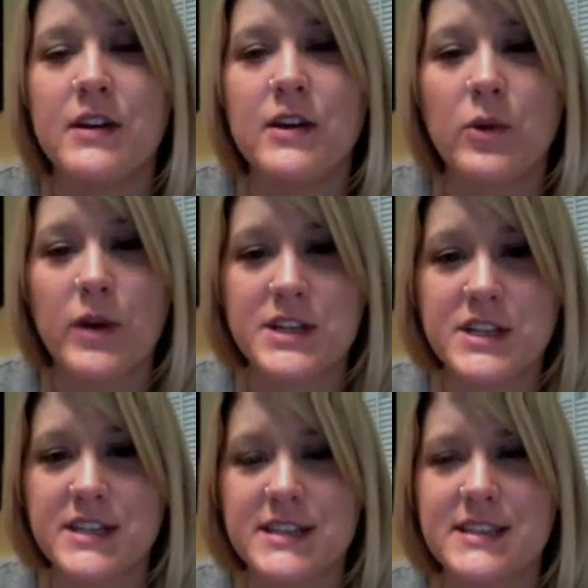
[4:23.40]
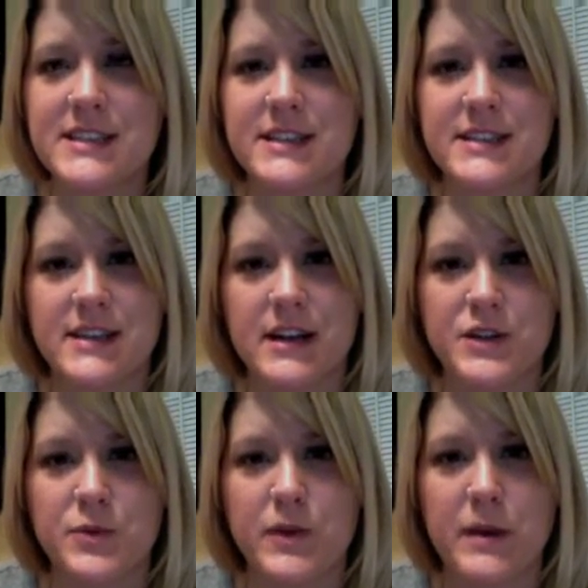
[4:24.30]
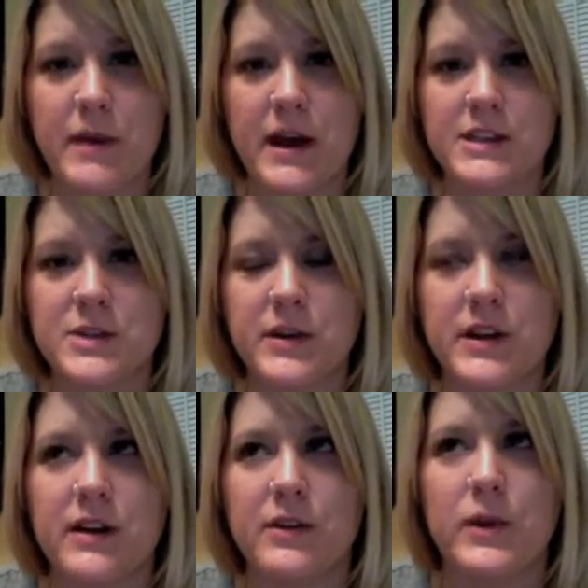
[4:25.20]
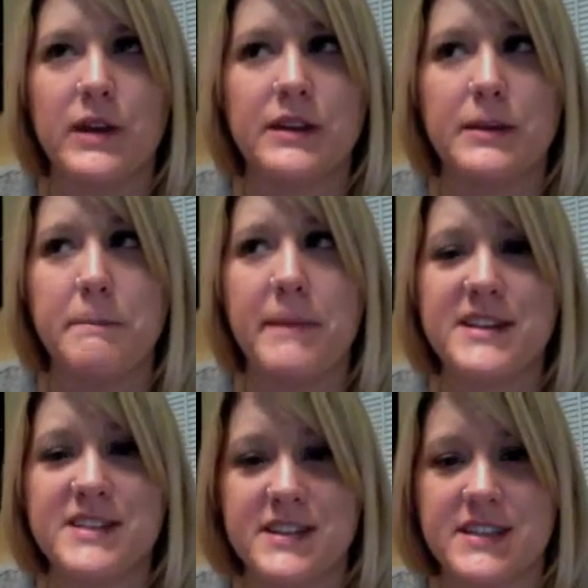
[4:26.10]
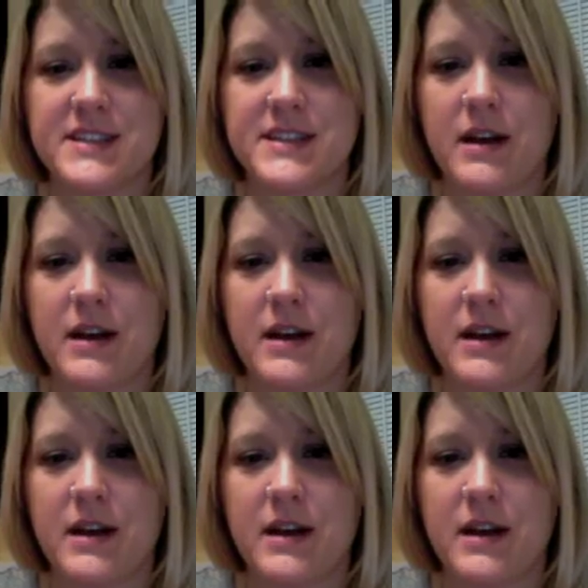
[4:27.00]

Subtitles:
questions and such, and we'll get back to it on a weekly basis.